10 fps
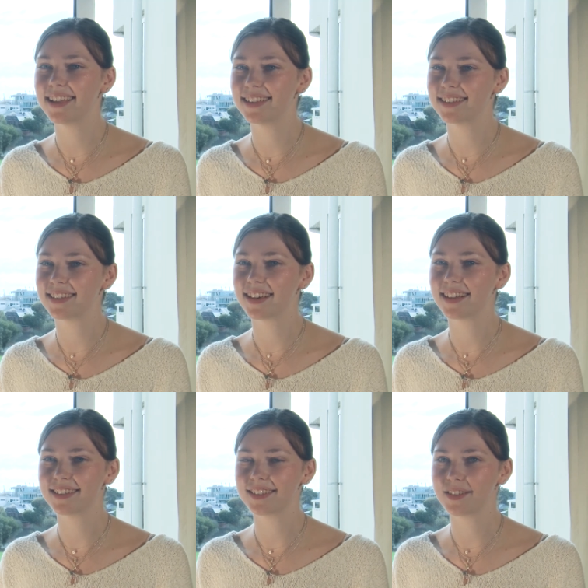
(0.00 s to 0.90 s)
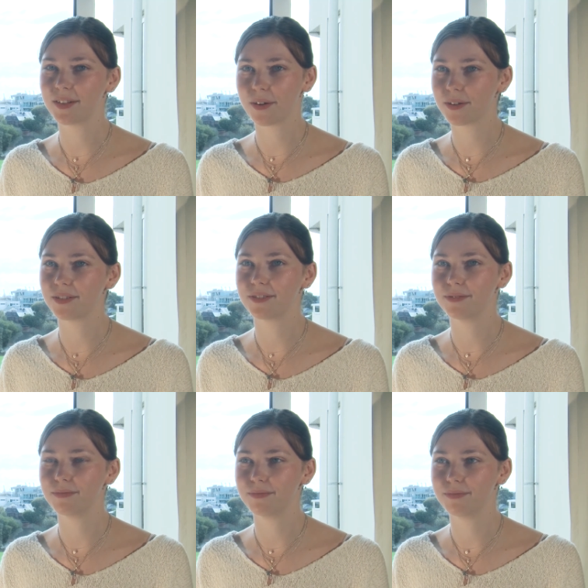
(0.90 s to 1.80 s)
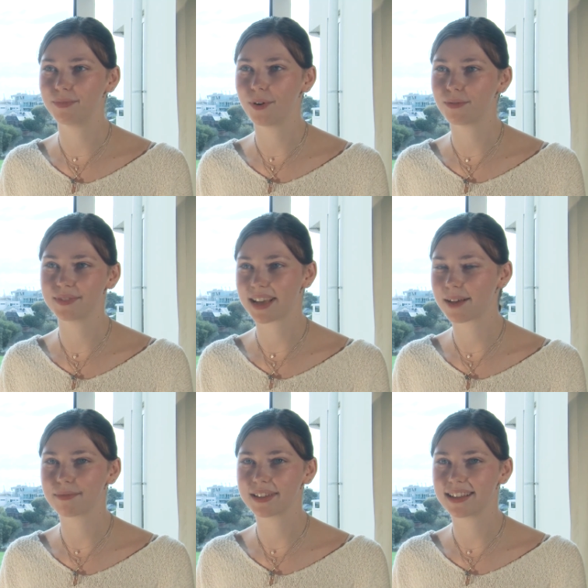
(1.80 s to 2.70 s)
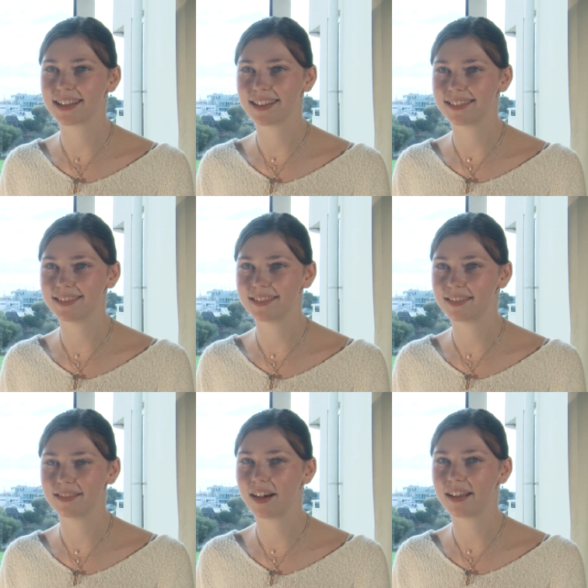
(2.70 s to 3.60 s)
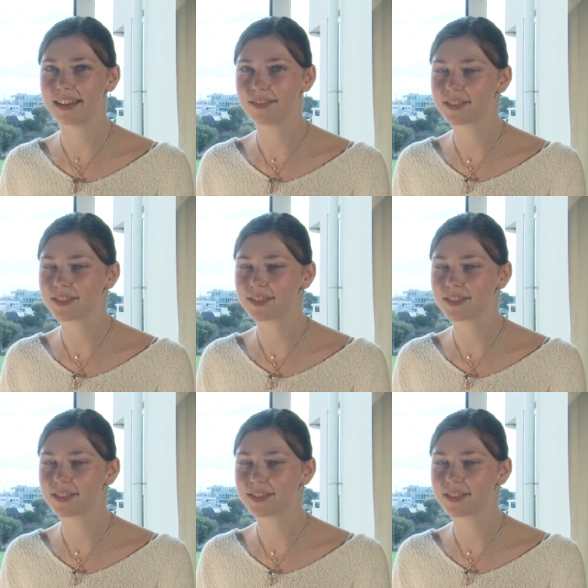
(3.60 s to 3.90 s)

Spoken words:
and I didn't know what was happening, and I'd